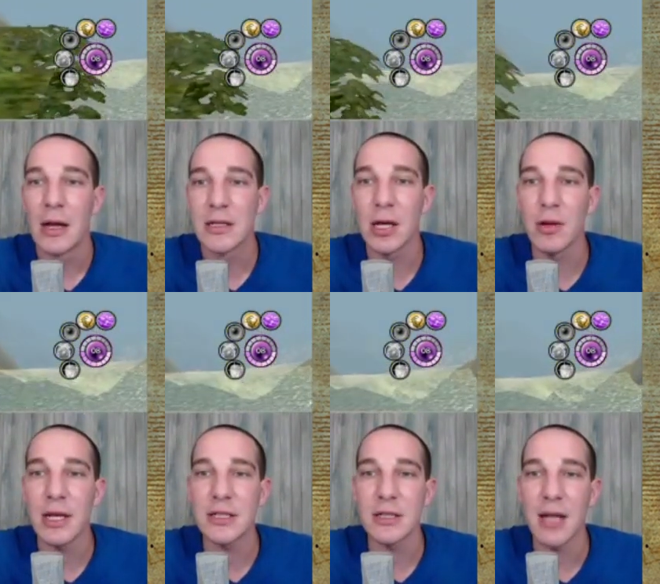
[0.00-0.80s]
So
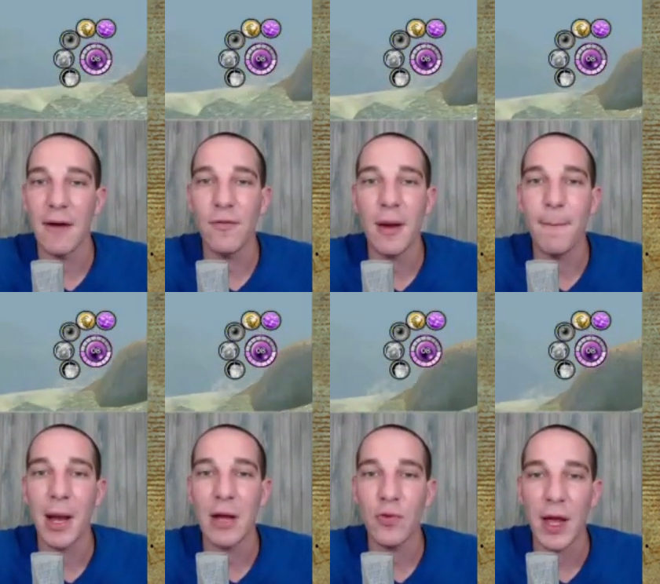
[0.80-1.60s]
these are definitely
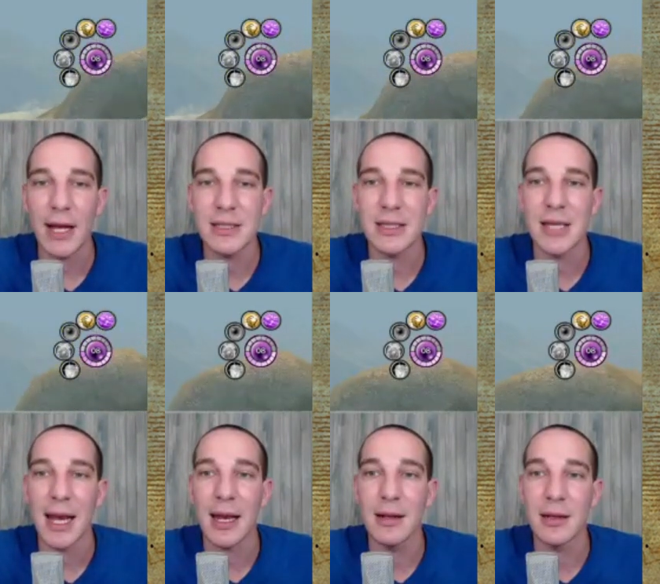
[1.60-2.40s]
big things to
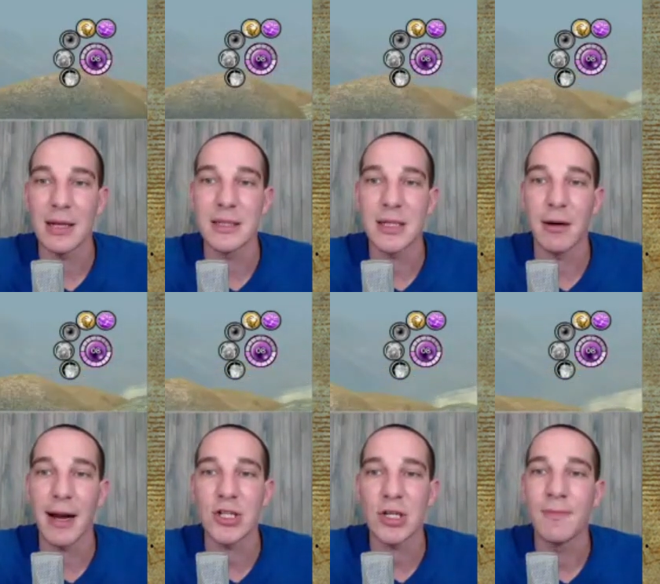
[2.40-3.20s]
take in
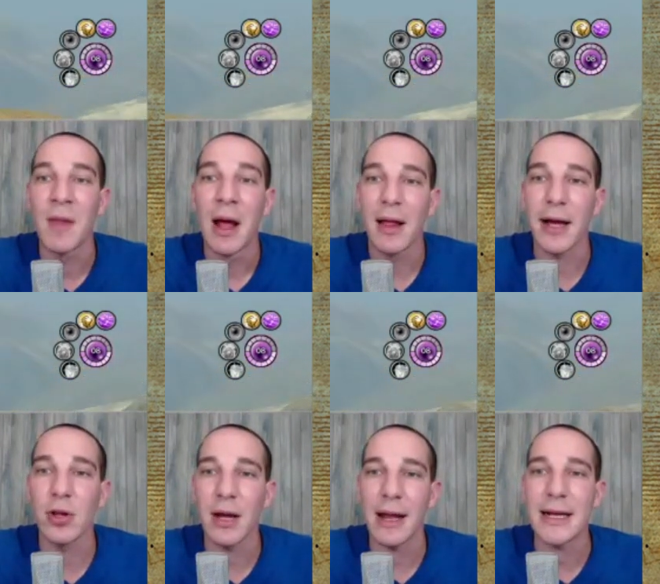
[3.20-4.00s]
consideration. Like
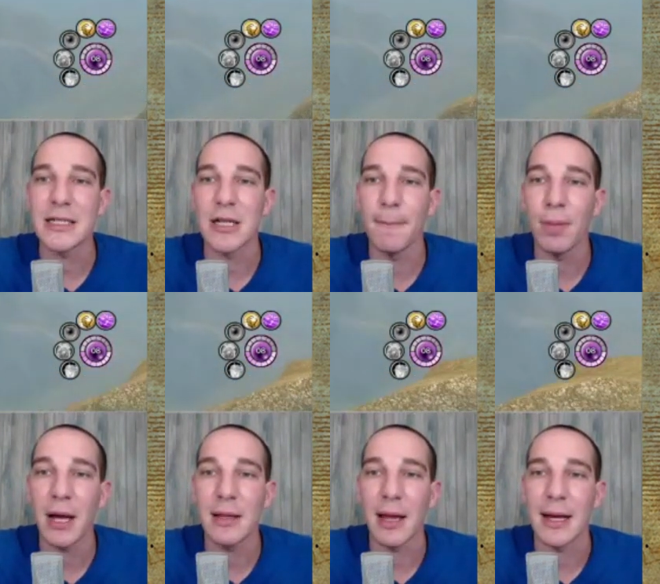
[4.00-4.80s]
look at Eastern
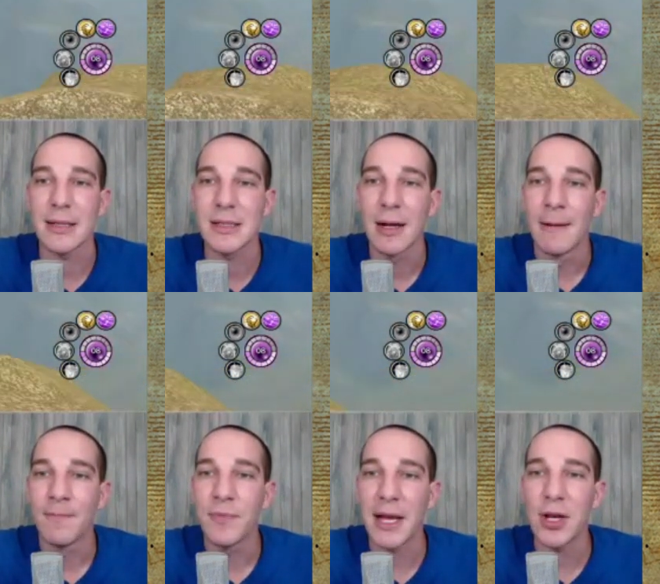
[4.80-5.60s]
Plaguelands.
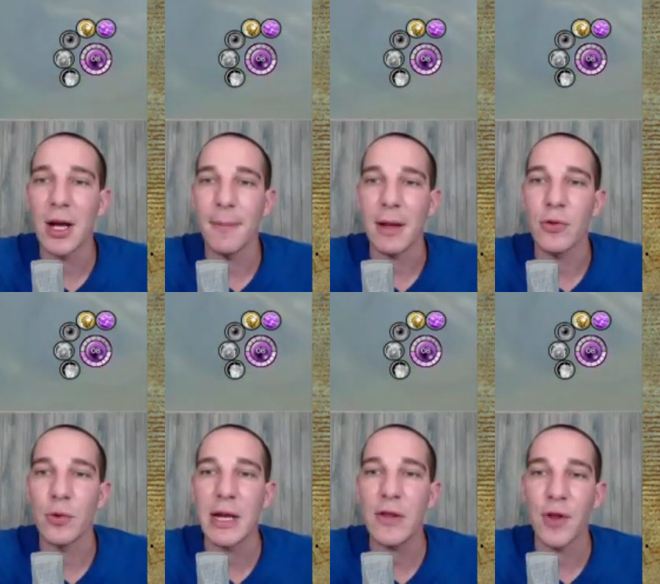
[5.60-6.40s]
Like you got to be
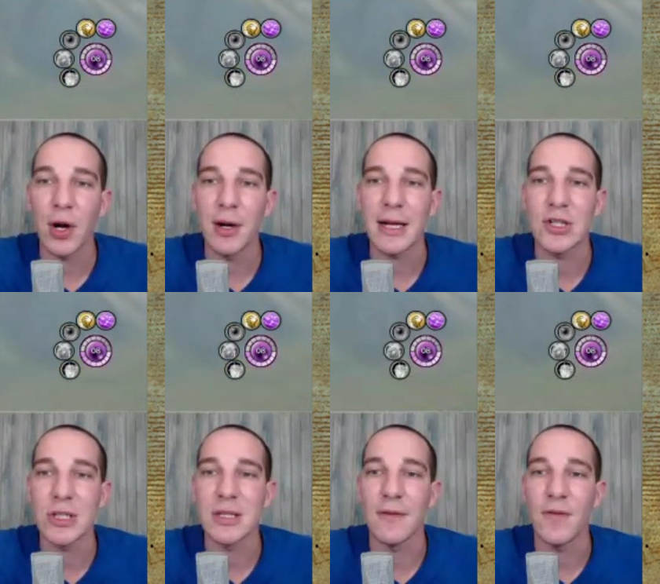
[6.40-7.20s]
330
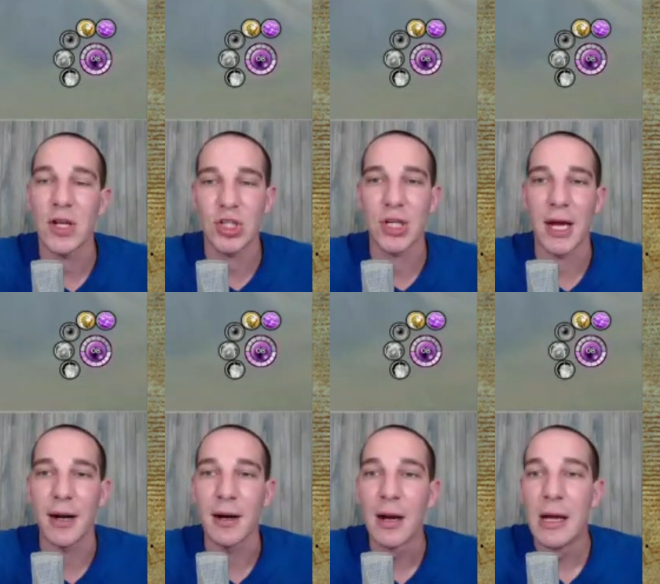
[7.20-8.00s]
just to fish
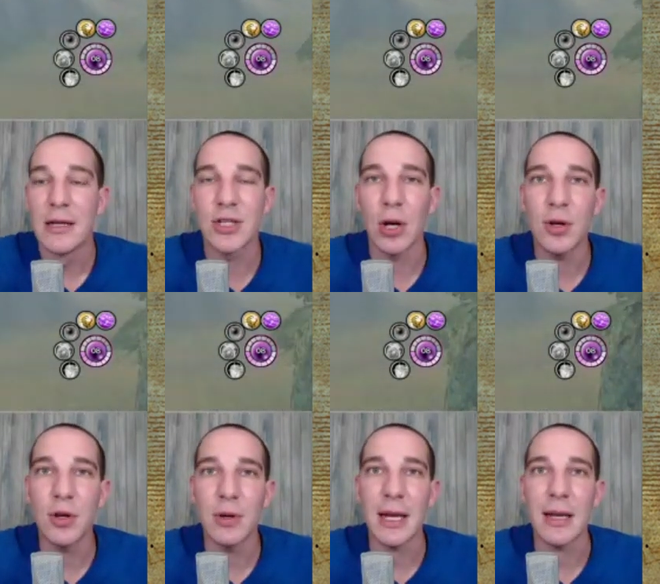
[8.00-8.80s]
there. So
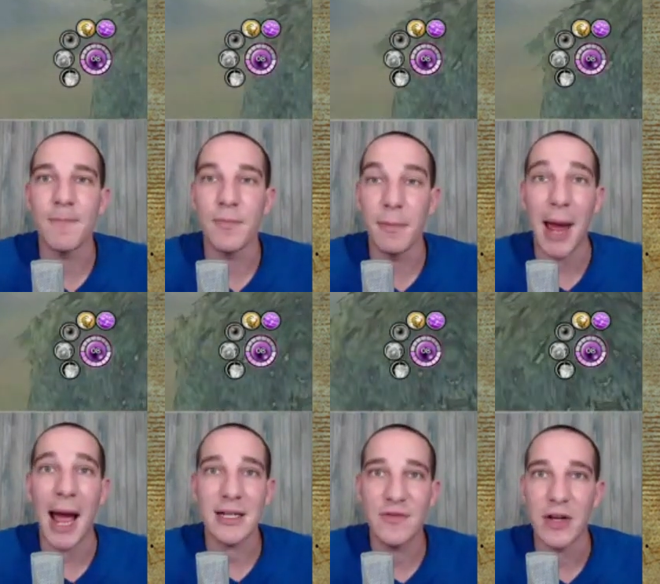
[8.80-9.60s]
you need
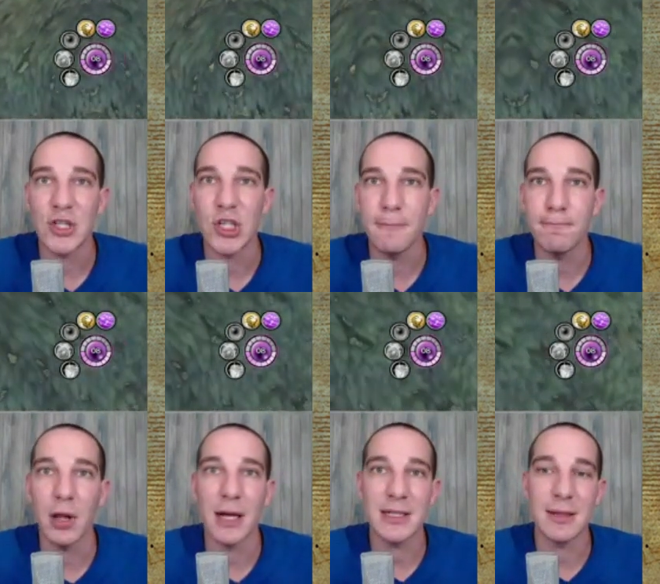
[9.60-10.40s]
max fishing
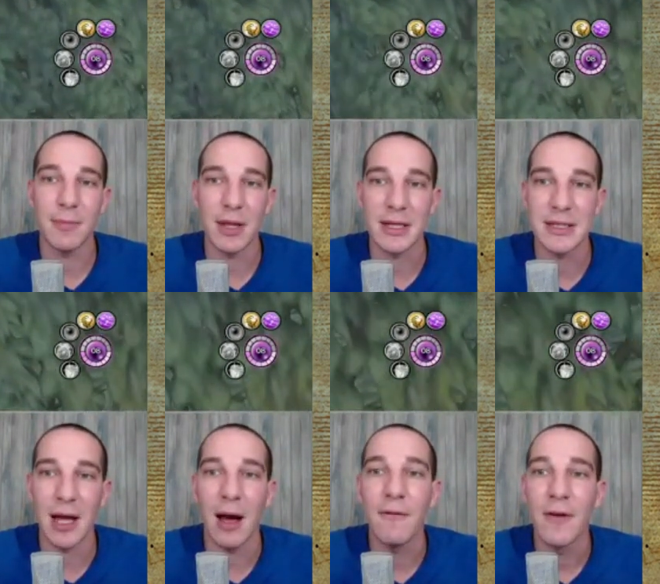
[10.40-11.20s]
plus some of the
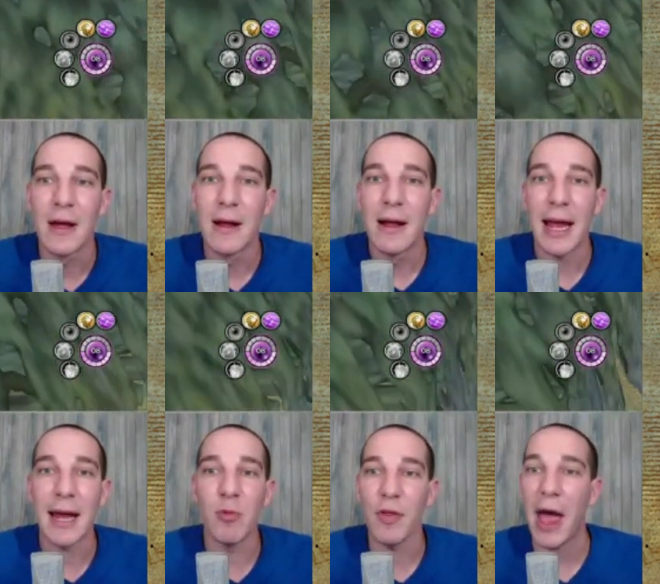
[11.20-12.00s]
stuff and with